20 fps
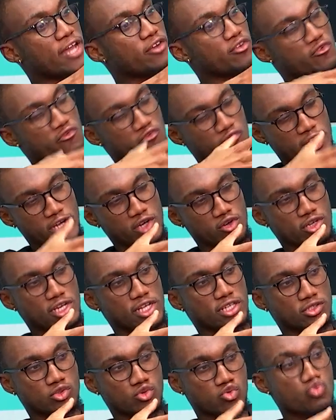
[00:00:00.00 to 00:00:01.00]
of
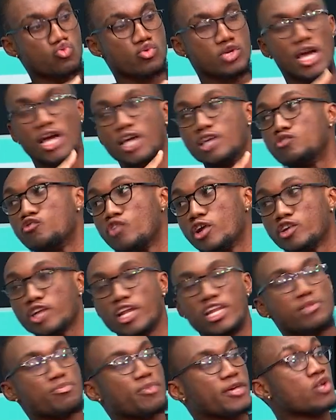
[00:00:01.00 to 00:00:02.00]
regulars who we are
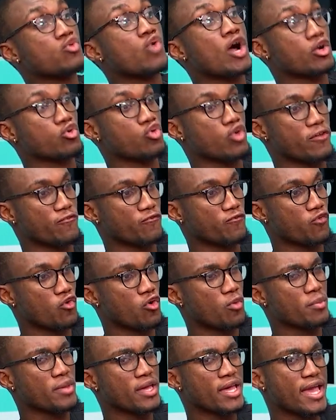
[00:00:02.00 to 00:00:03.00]
regularly picking who are not in
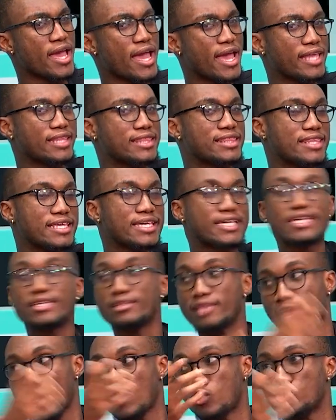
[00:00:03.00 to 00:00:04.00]
form. And
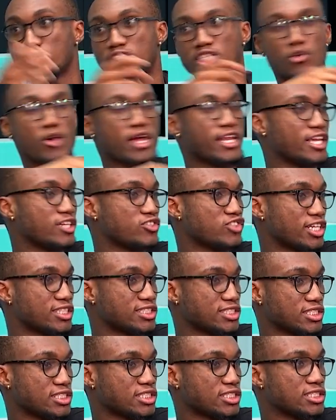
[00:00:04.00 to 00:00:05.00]
thinking, like we say, we're in a
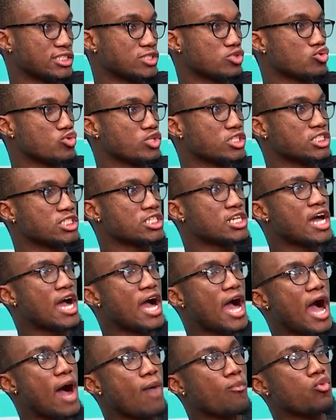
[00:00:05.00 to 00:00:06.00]
transition situation.
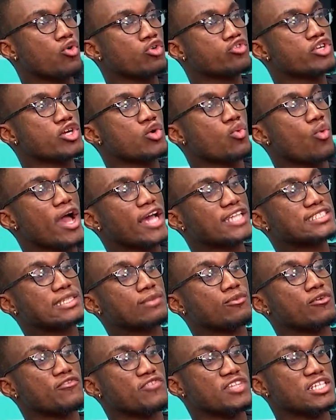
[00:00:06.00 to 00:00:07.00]
I'm wondering why
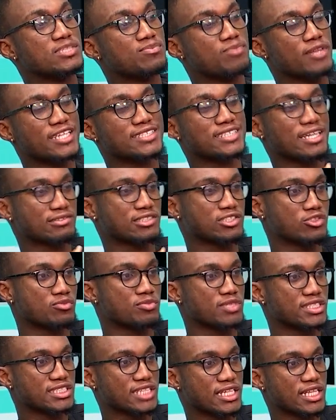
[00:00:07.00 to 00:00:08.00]
some of these players are still
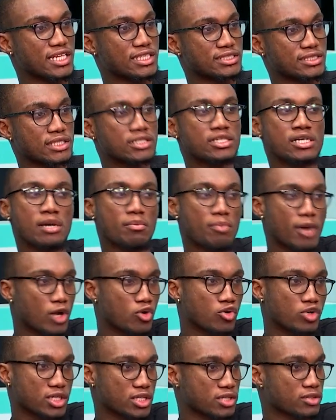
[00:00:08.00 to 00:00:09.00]
being selected. But
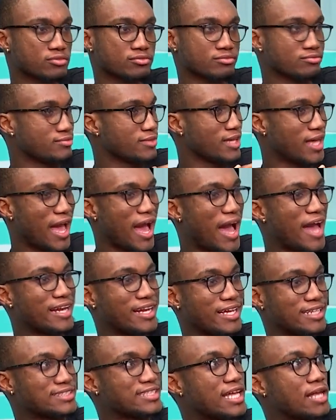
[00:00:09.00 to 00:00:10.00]
look, I
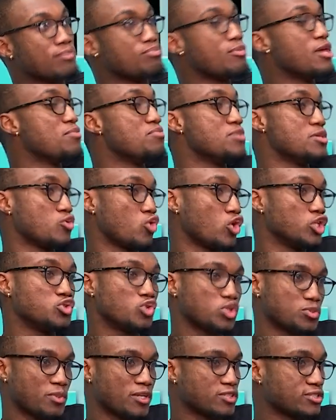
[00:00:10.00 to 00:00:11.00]
understand. Maybe because he
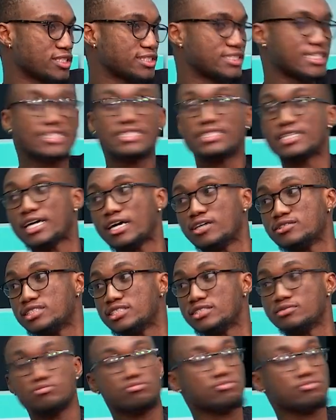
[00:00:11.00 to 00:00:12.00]
was part of the technical team